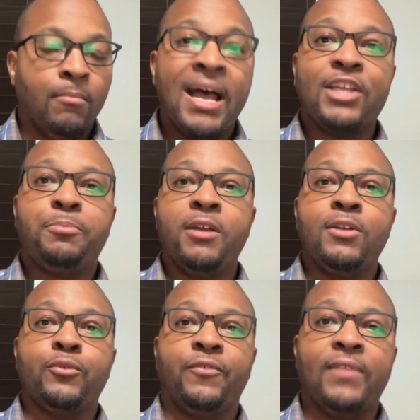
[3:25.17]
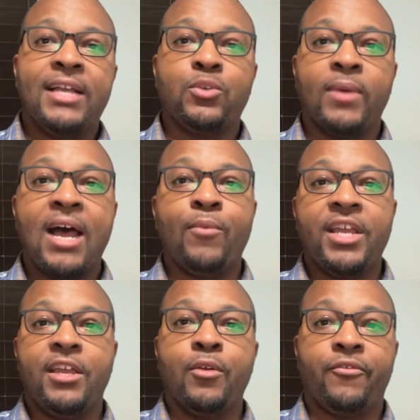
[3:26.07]
My experience reflects what I would
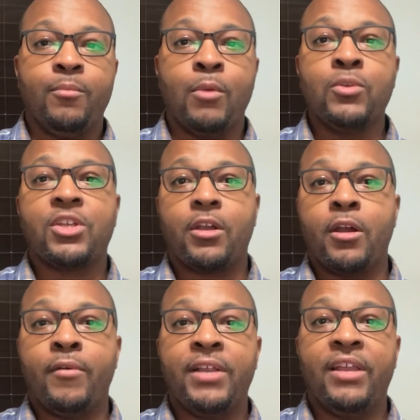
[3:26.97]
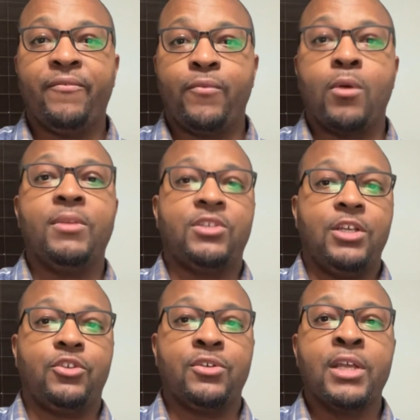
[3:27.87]
hear from most current and former
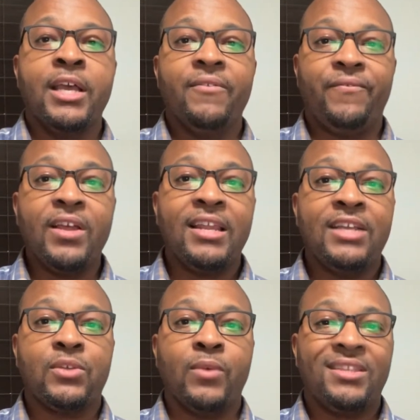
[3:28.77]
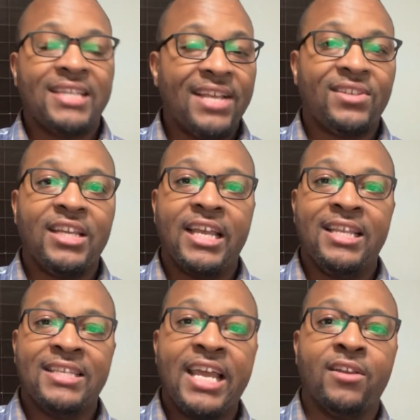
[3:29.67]
teachers' feelings with testing
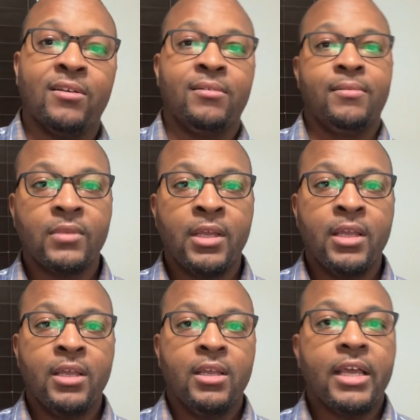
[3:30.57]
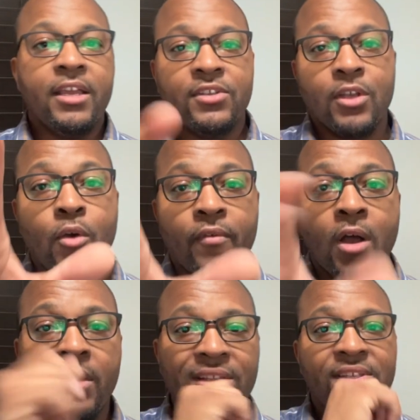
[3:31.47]
and data. And here's the
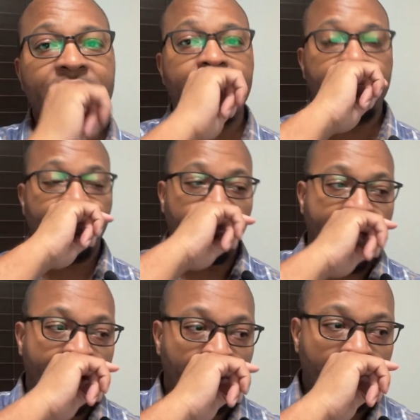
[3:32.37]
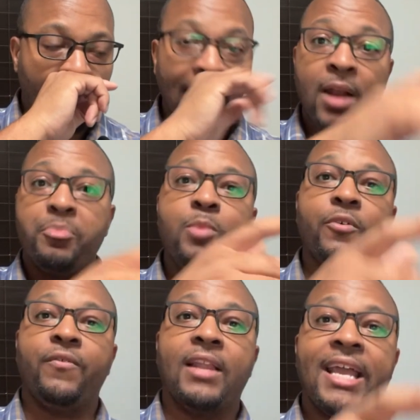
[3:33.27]
overall consensus of the matter. A lot of people
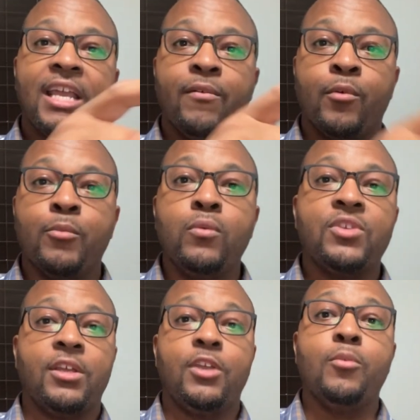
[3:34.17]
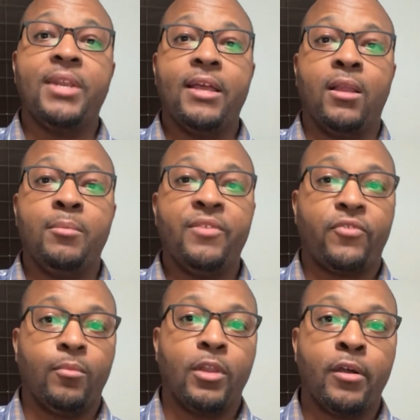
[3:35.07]
feel like it removes the human element
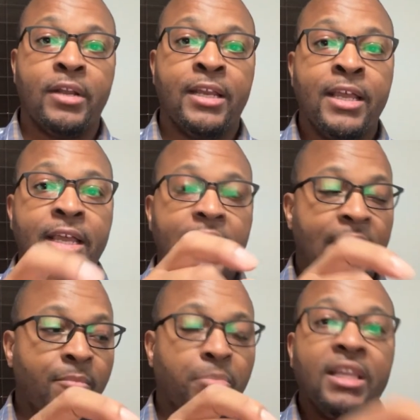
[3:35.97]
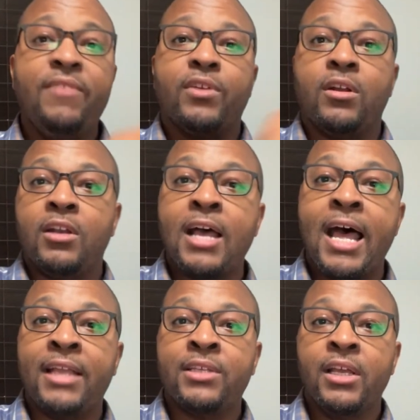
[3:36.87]
from learning and believe it or
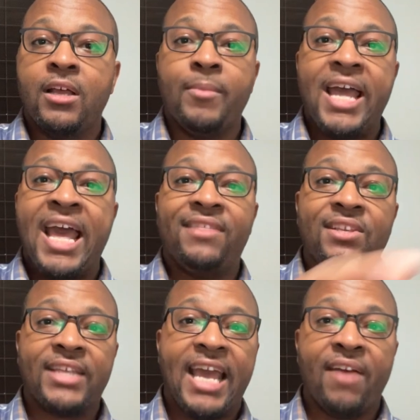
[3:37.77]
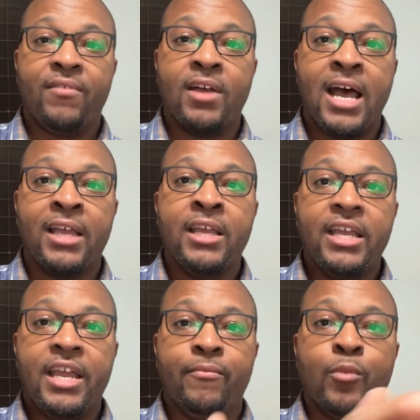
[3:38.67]
not, I'm gonna add this caveat
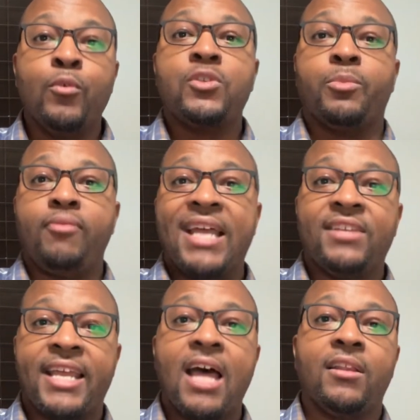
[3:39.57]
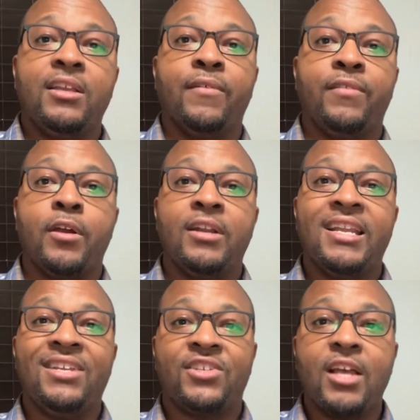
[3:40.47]
it removes the practicality of learning
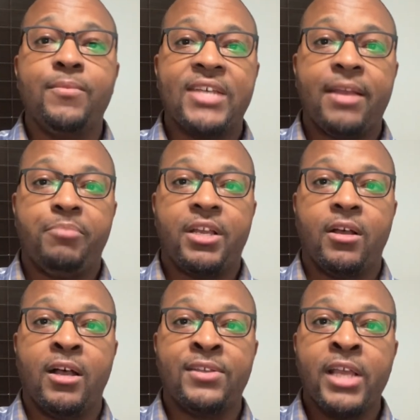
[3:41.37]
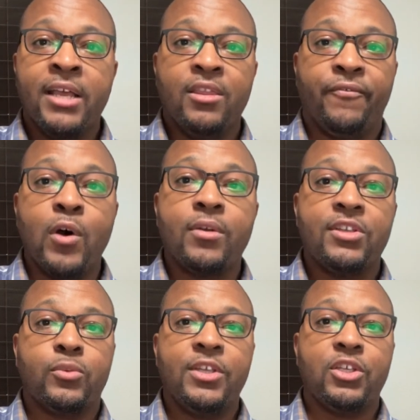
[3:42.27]
a subject because the
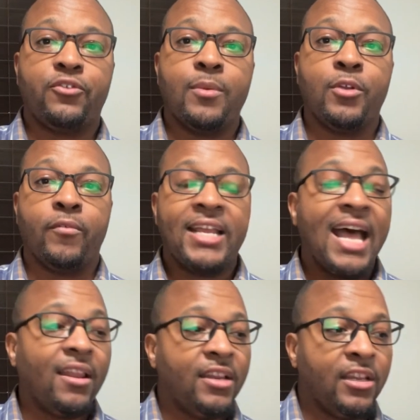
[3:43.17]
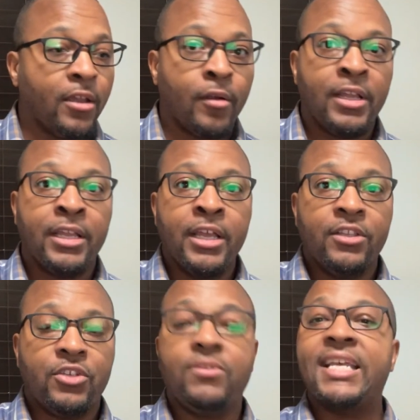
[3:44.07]
focus switches from the reality learning
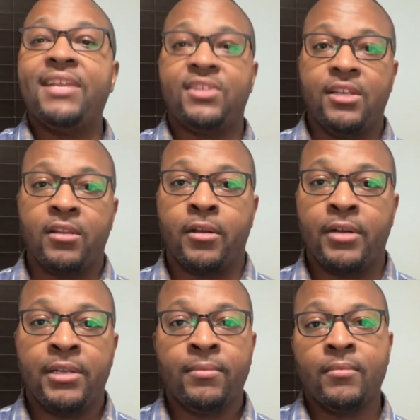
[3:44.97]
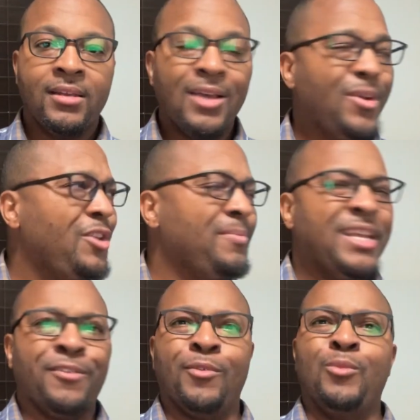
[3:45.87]
to tested learning. Now, what do you
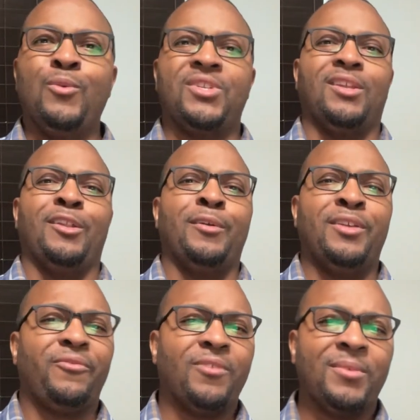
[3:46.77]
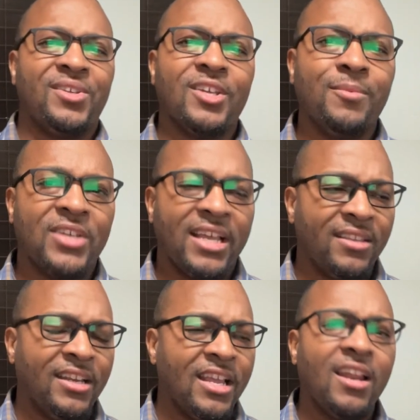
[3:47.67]
mean it removes the learning from a subject?
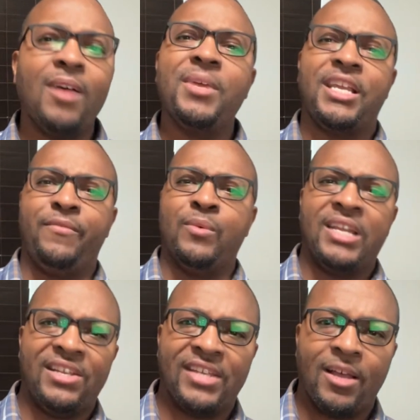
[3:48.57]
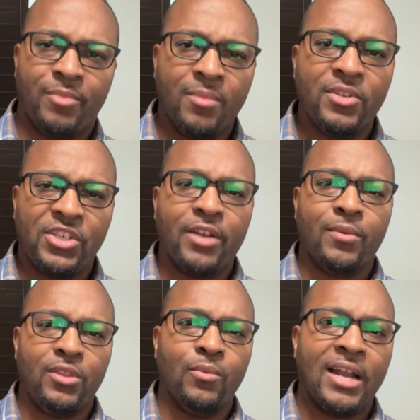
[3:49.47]
And I'm gonna give you an example. I'm gonna share
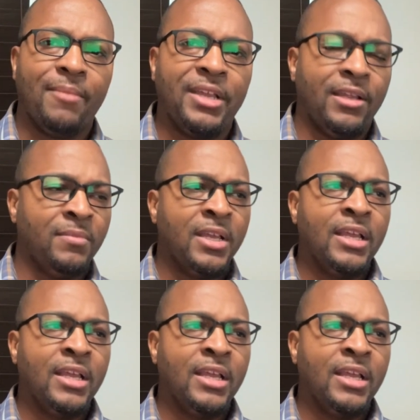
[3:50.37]
with you what I mean.